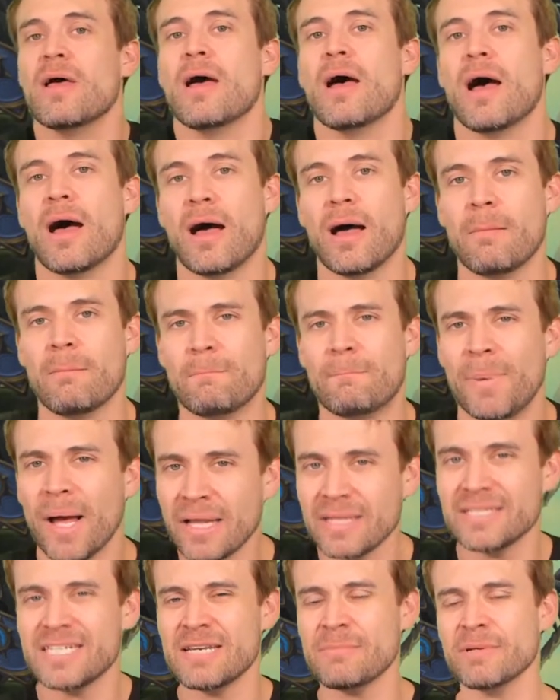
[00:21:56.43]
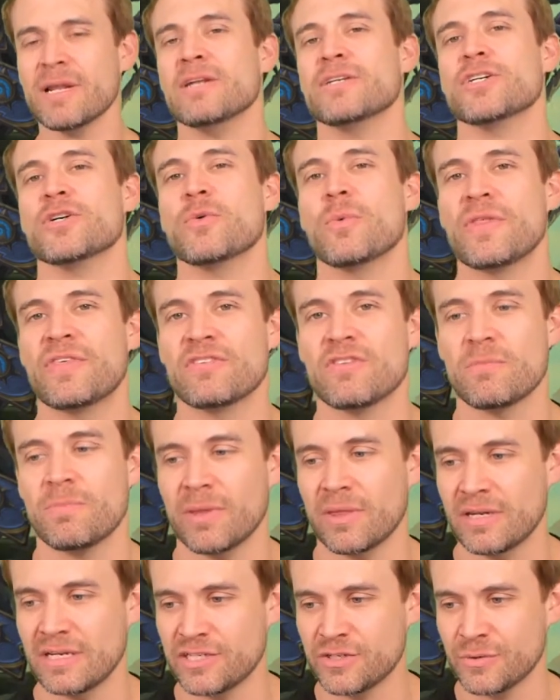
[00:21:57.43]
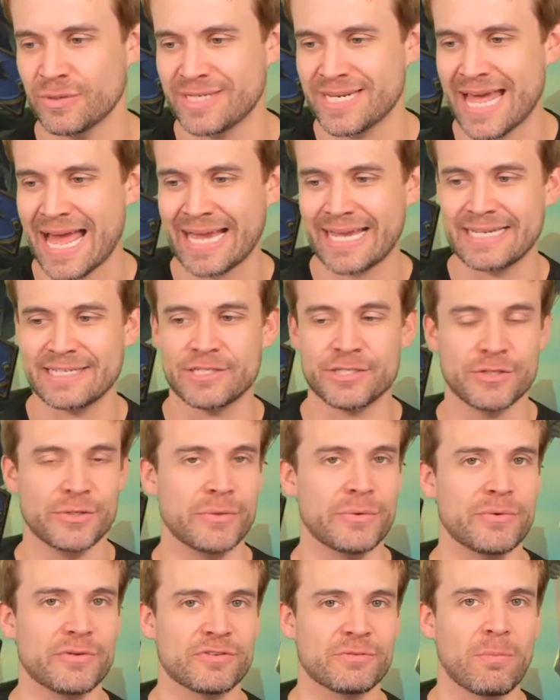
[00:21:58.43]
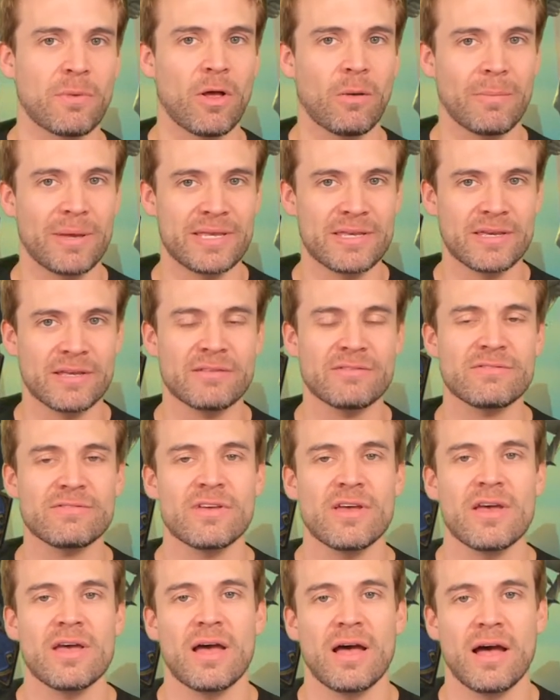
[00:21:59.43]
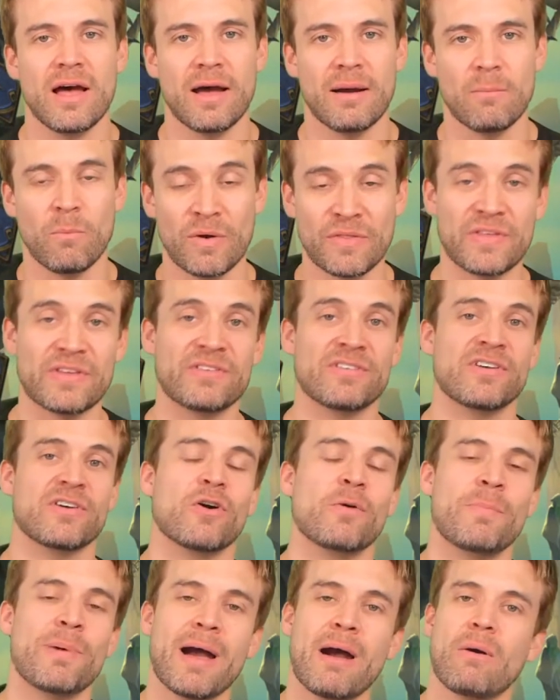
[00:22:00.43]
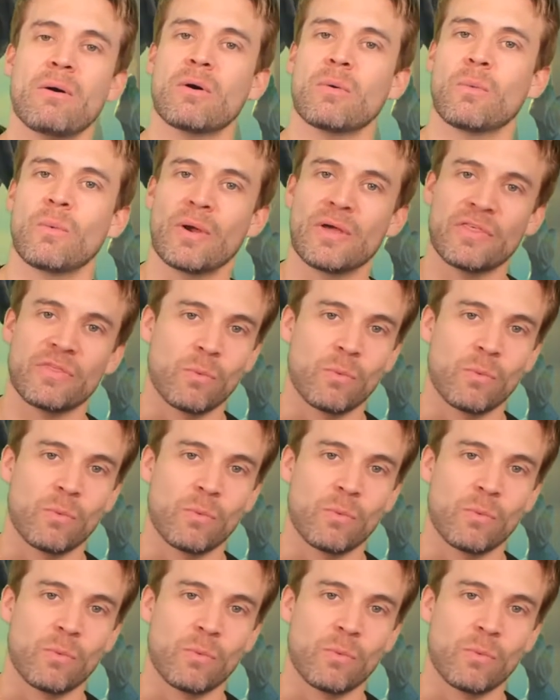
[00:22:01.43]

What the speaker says: but Demon Hunter, with its ability to attack into small minions, with its hero power, with